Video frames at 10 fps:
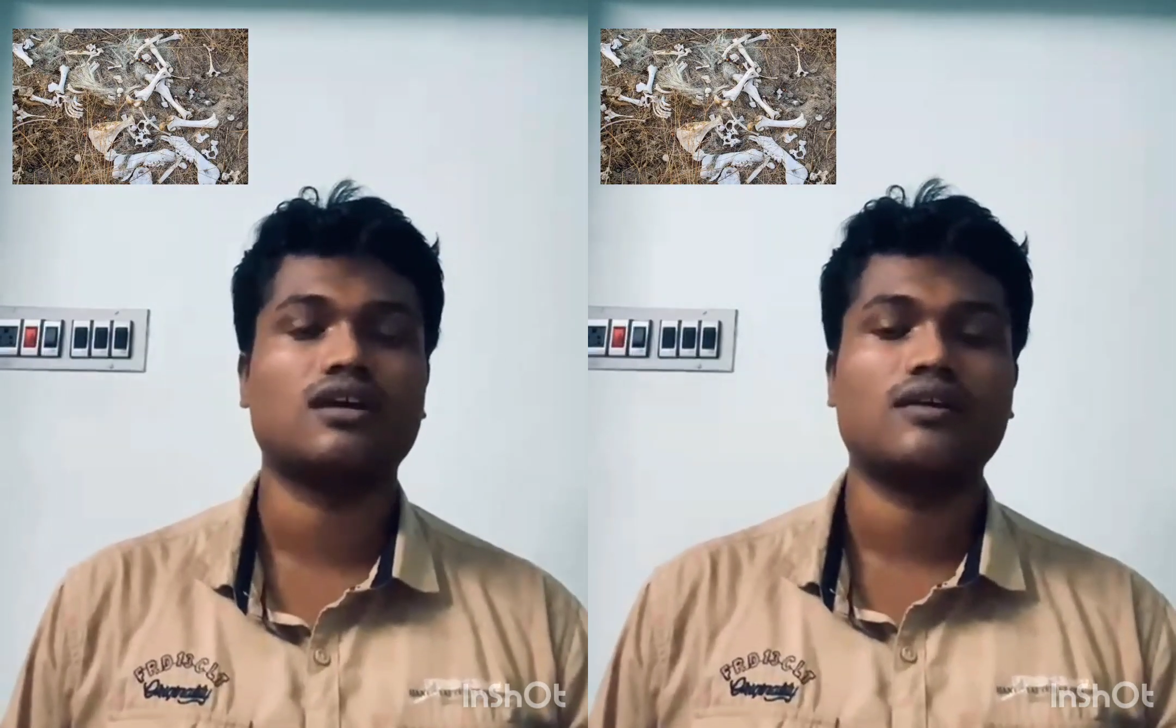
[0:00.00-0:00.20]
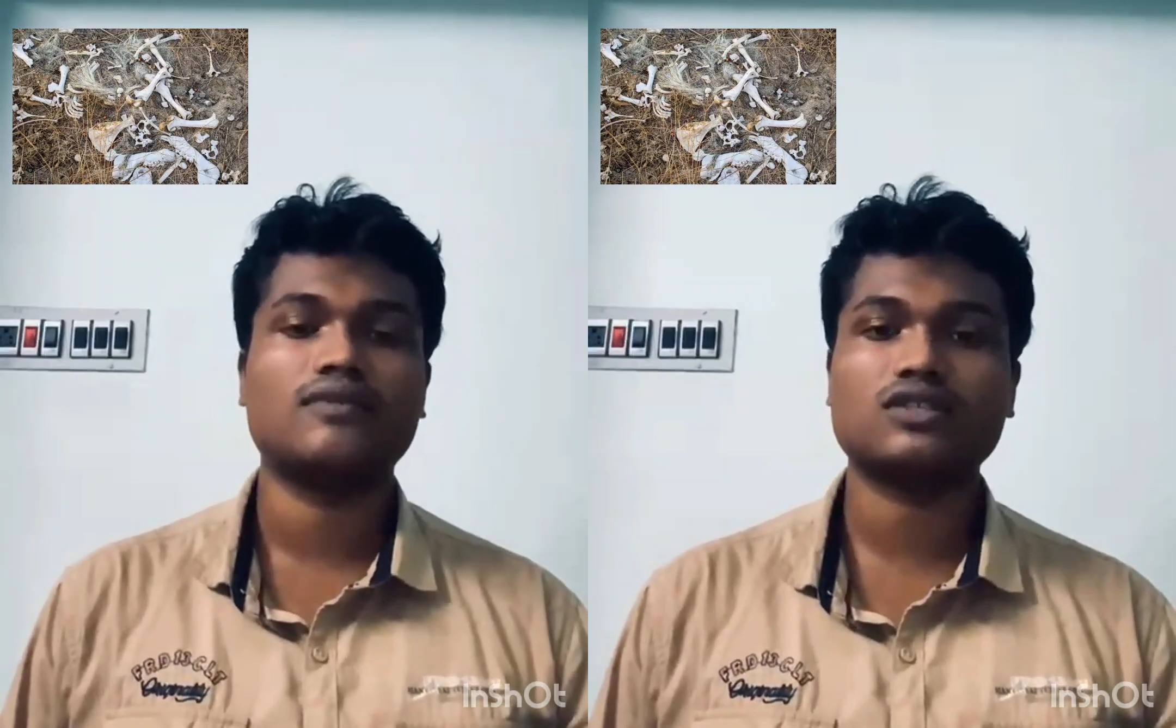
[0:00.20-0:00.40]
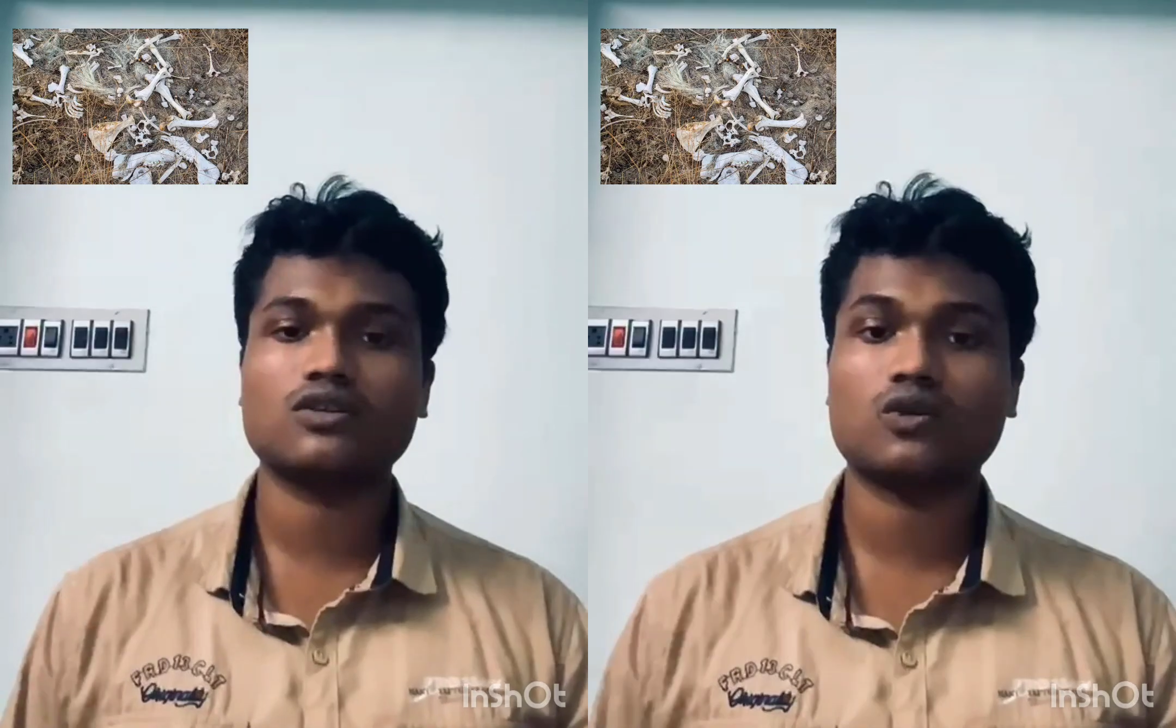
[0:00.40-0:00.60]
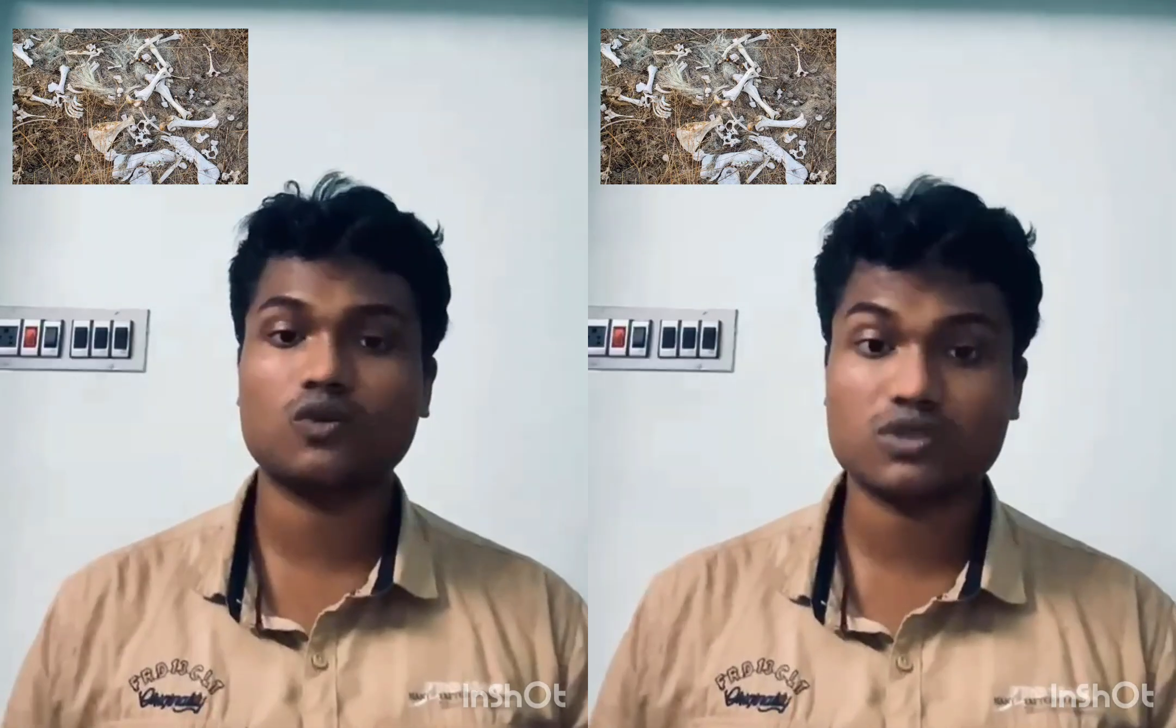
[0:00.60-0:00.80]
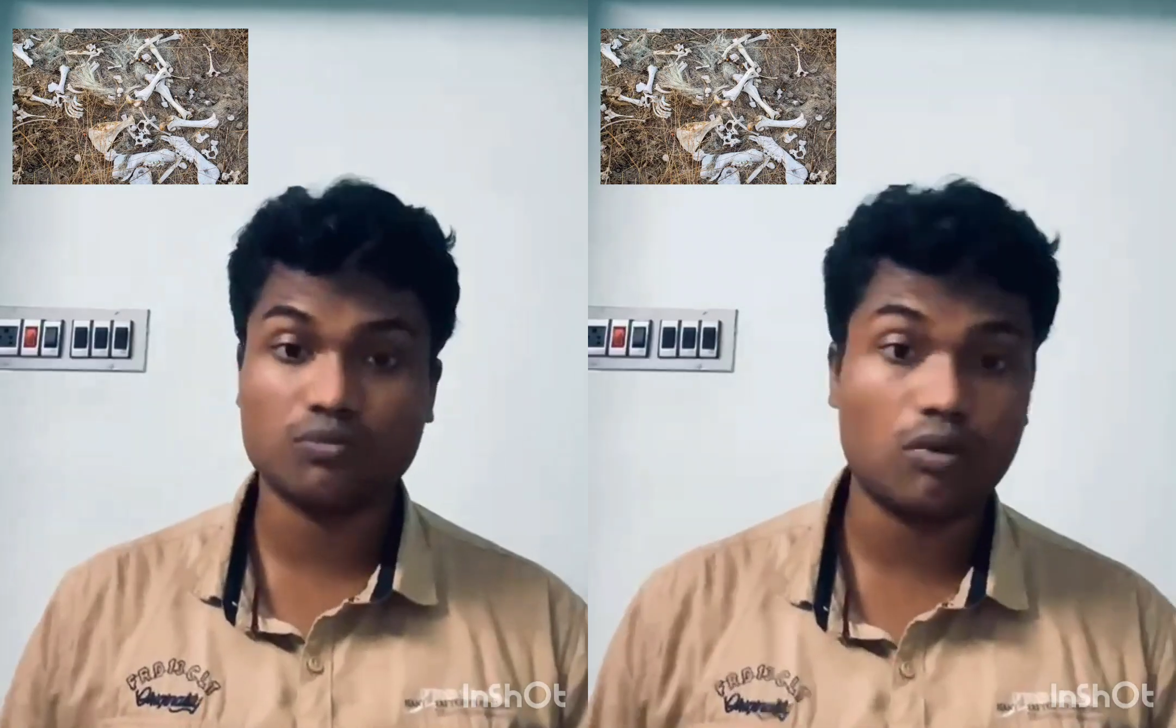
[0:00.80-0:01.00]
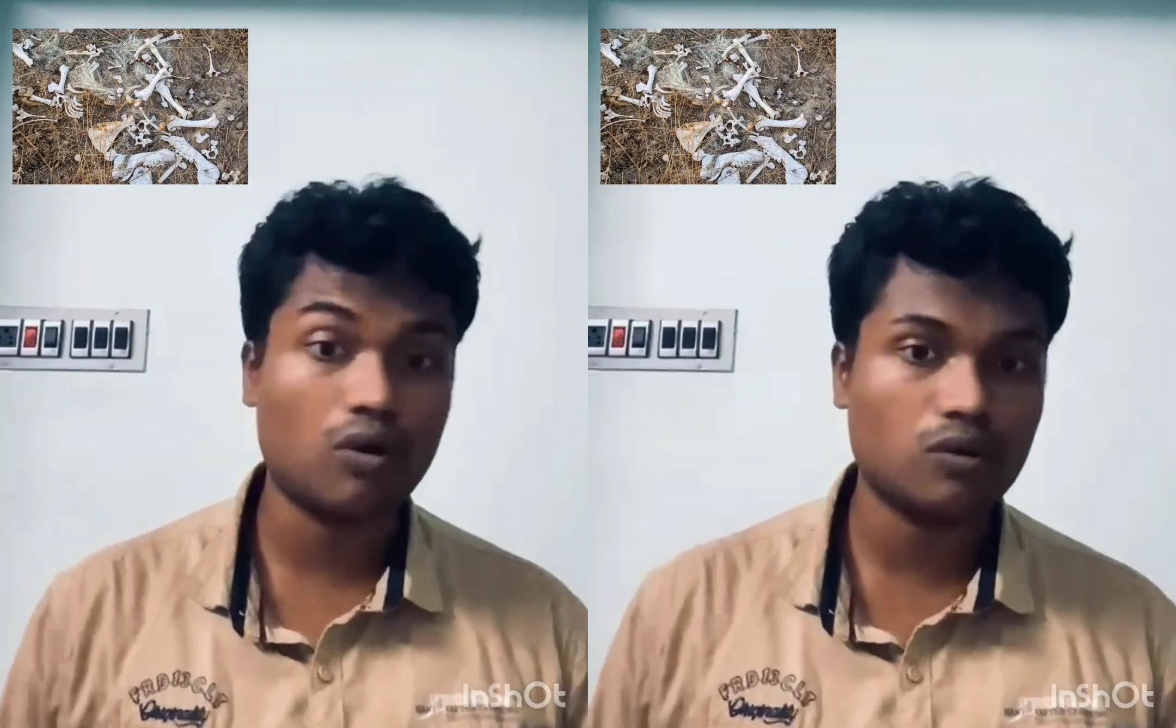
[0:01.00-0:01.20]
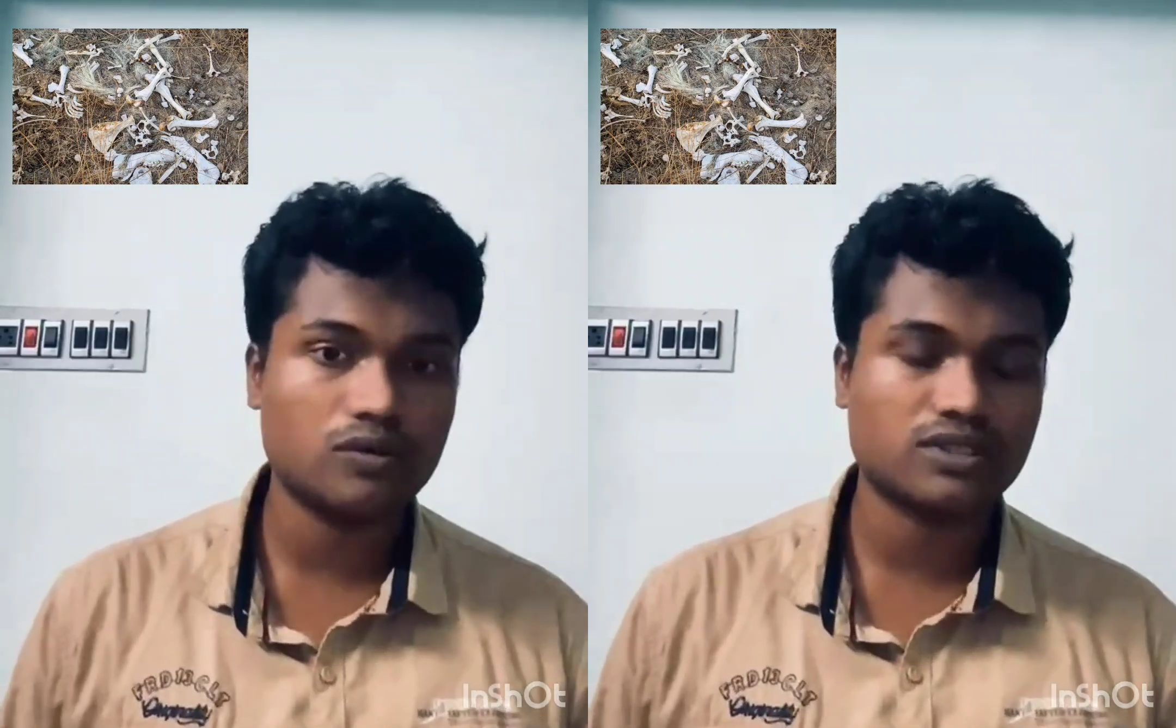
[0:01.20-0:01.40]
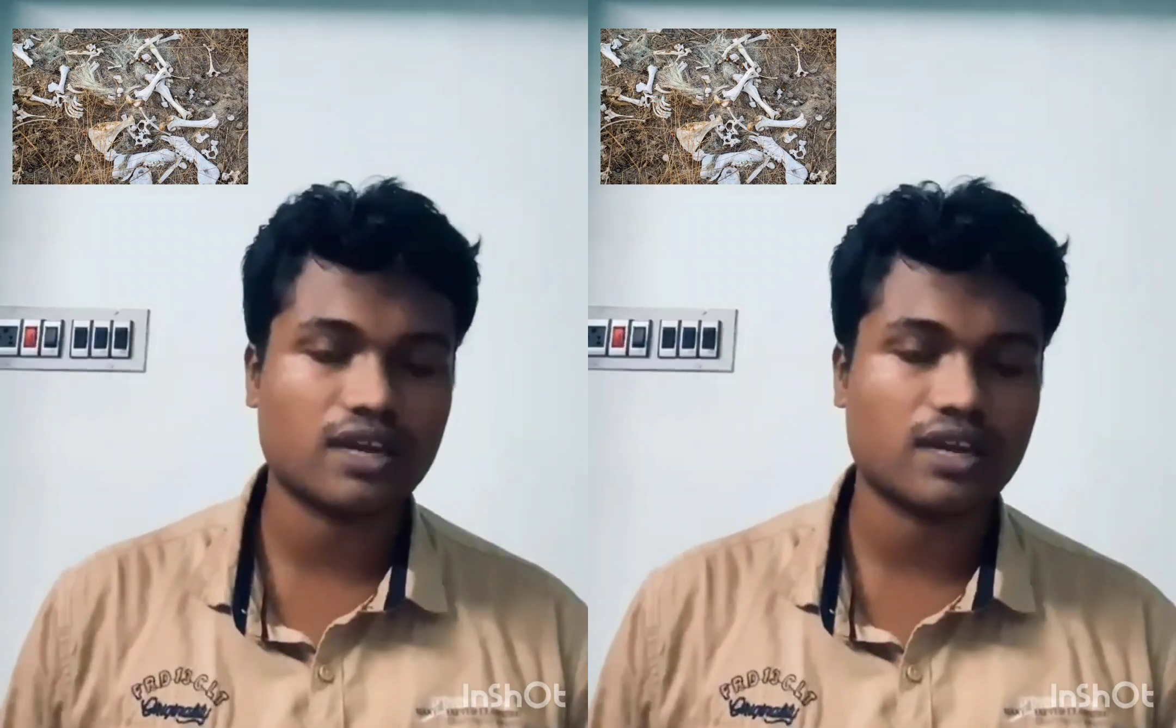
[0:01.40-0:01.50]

which includes bones